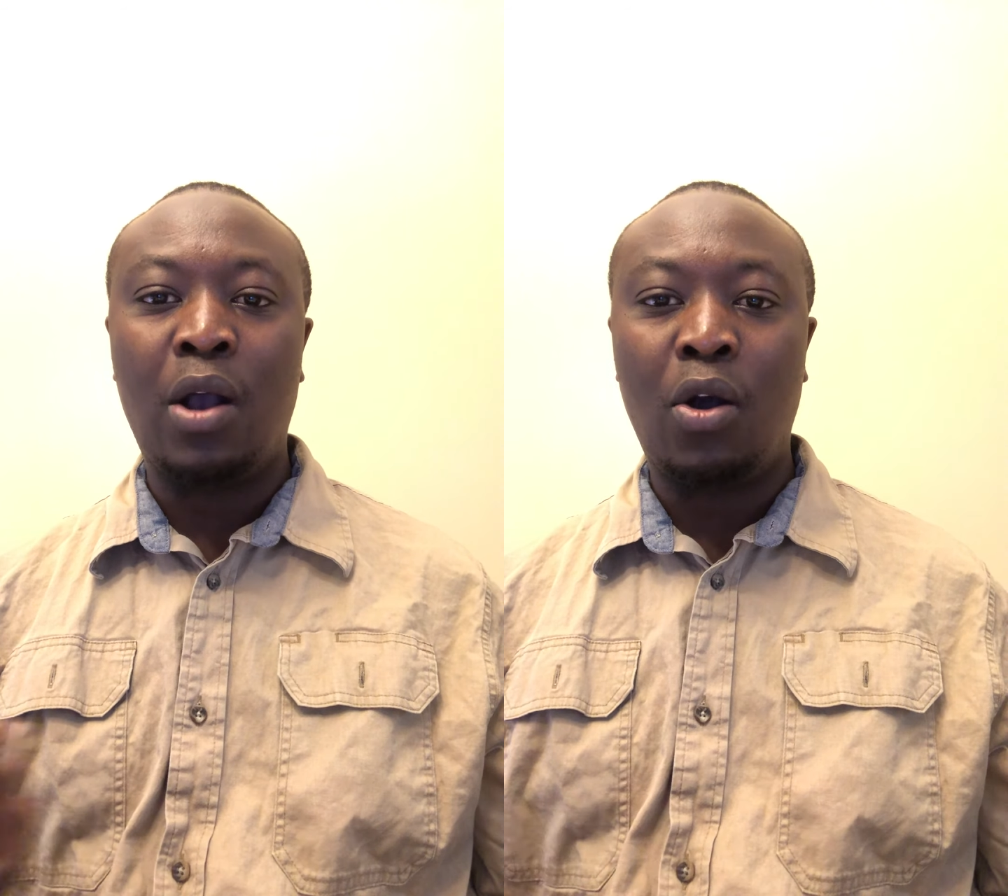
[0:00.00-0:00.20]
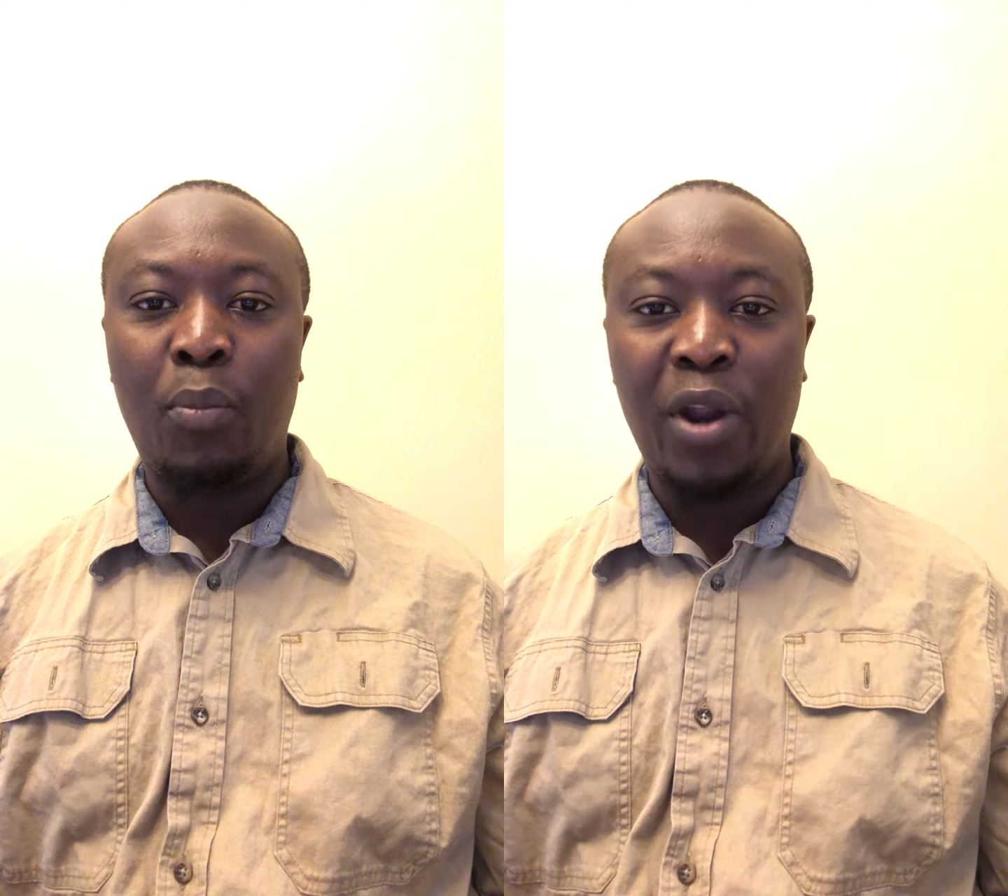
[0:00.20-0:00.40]
our
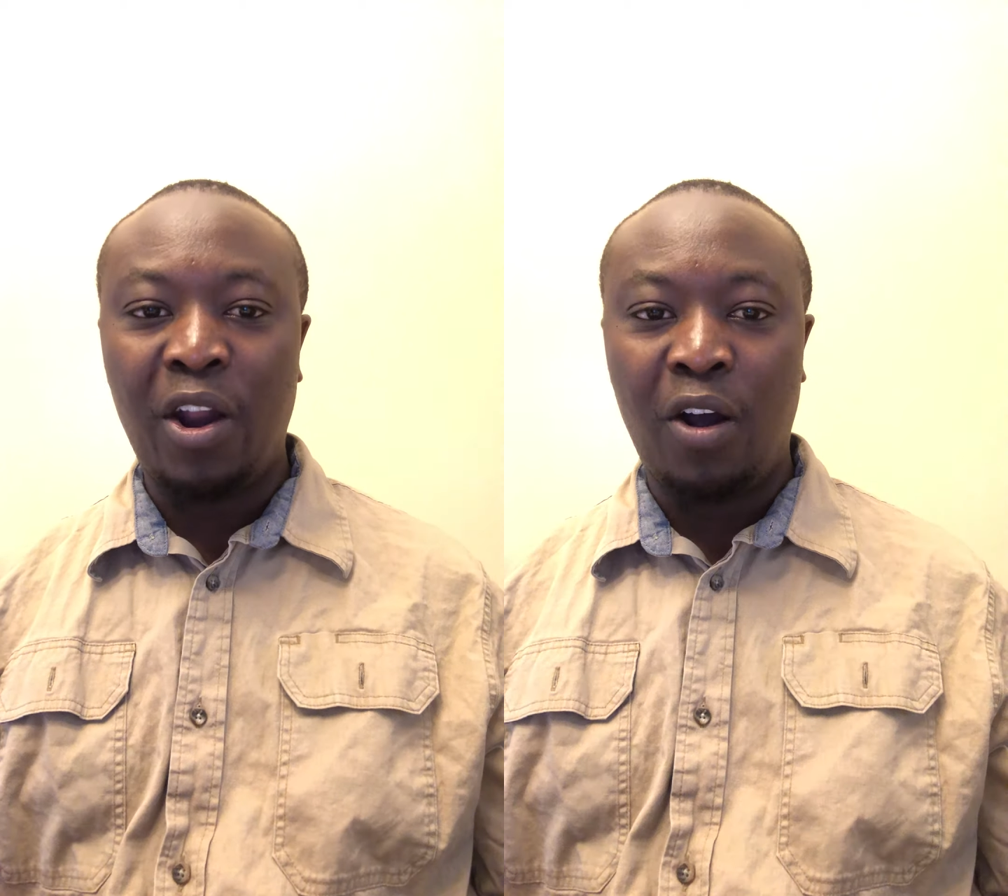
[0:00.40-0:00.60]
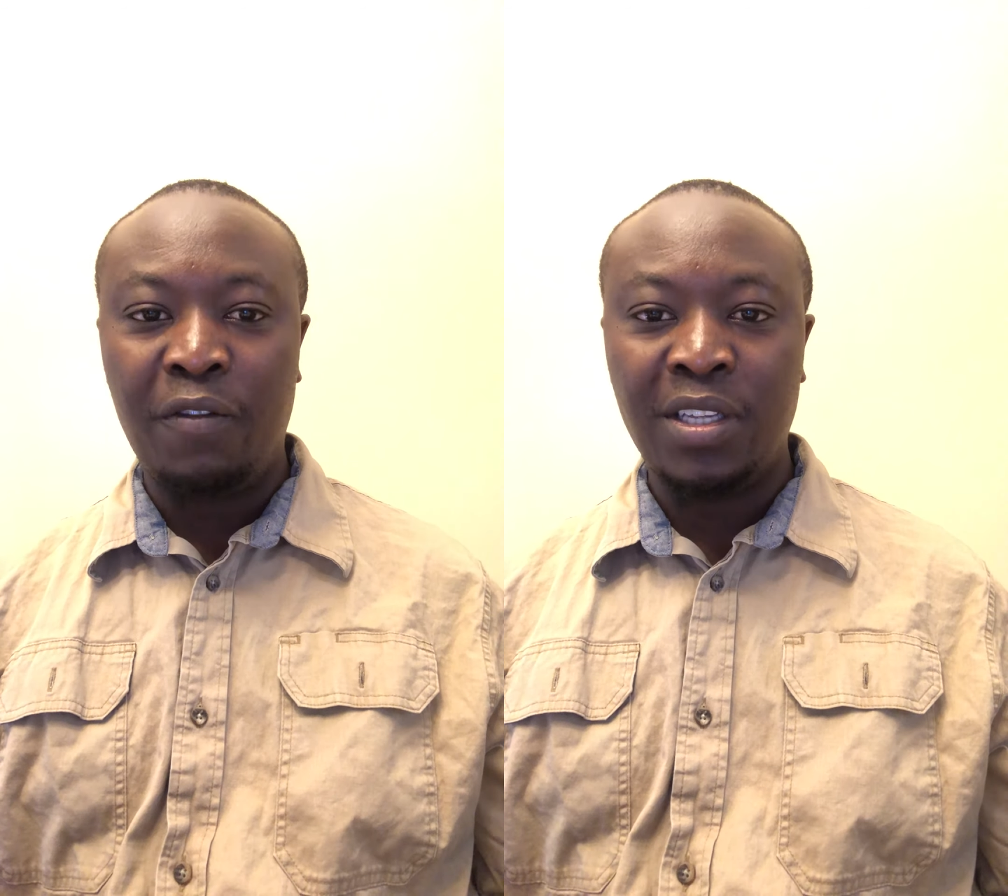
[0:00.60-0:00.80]

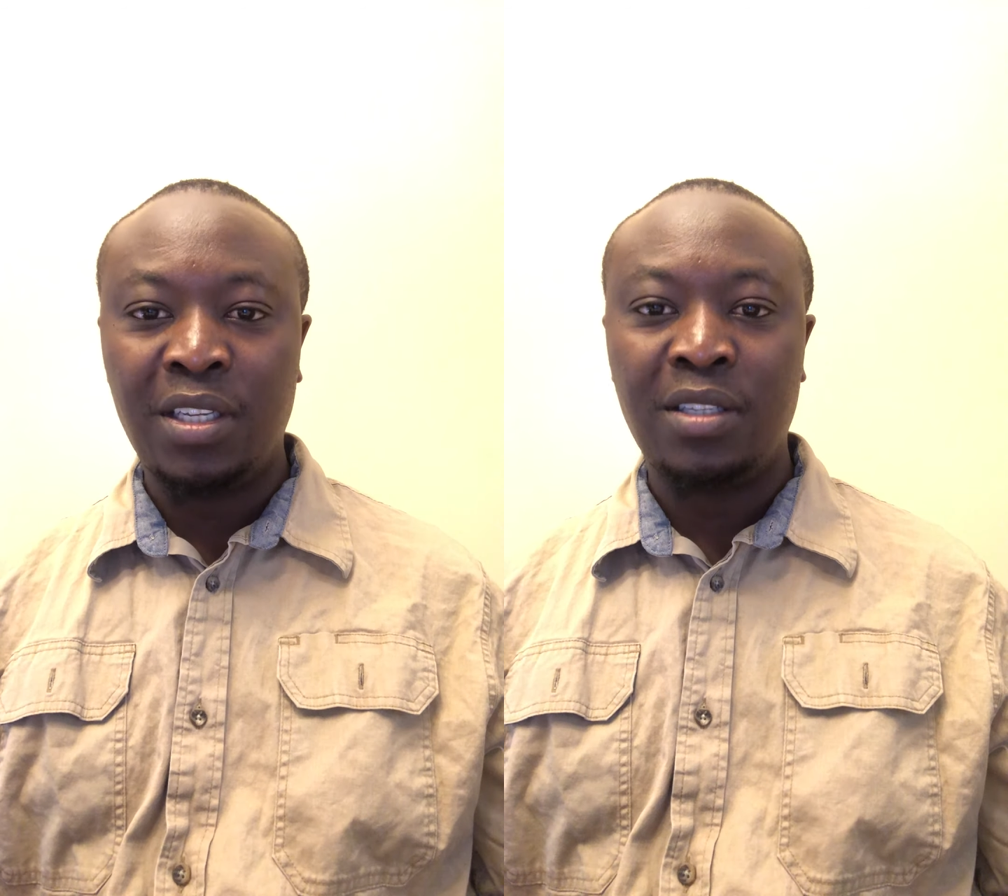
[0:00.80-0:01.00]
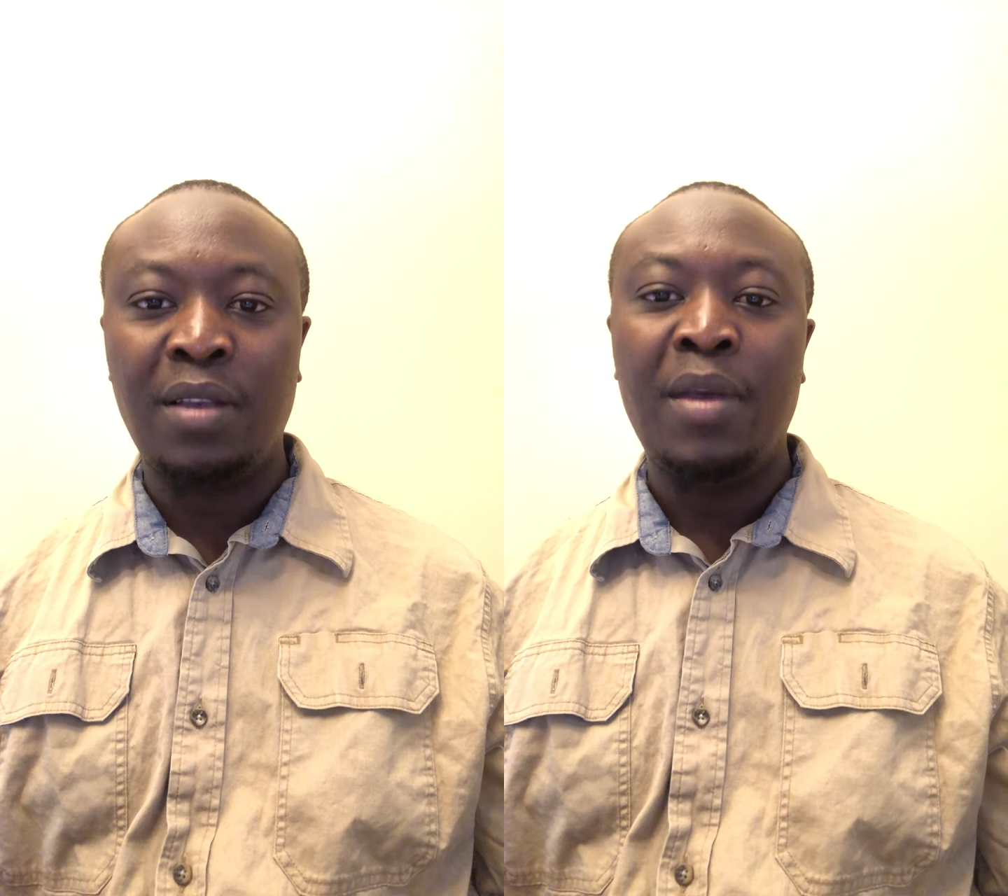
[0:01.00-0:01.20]
corporate
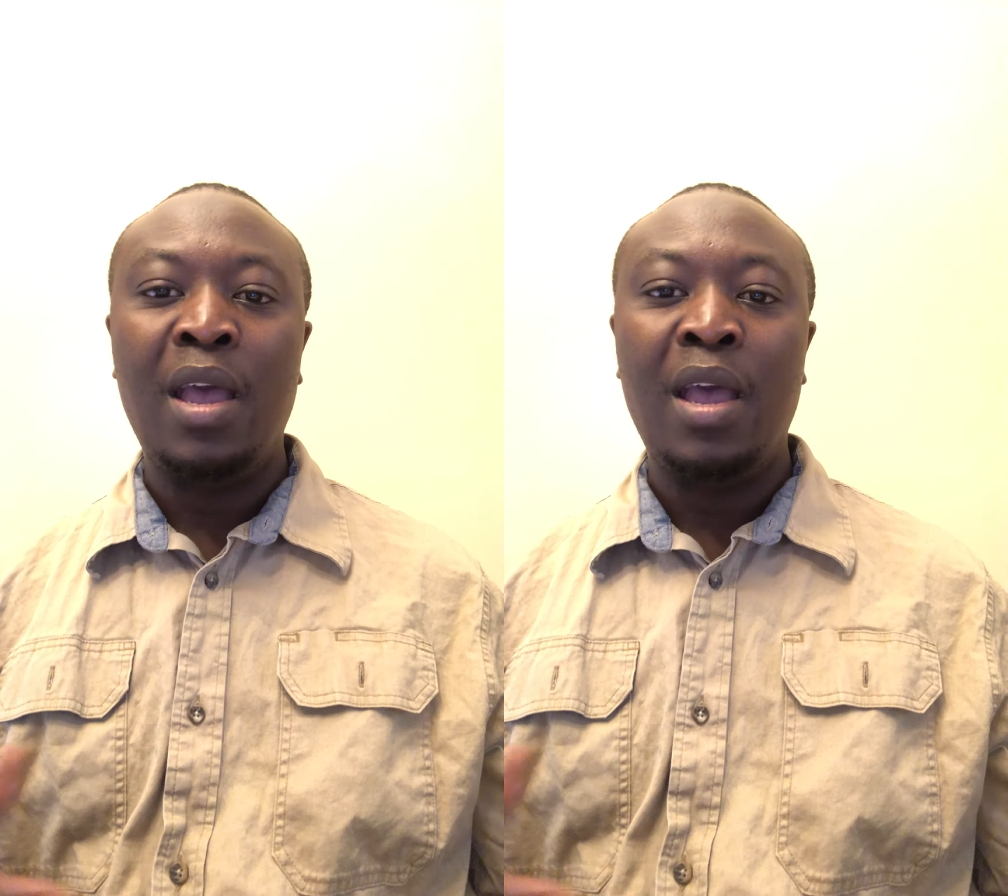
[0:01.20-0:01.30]
offices.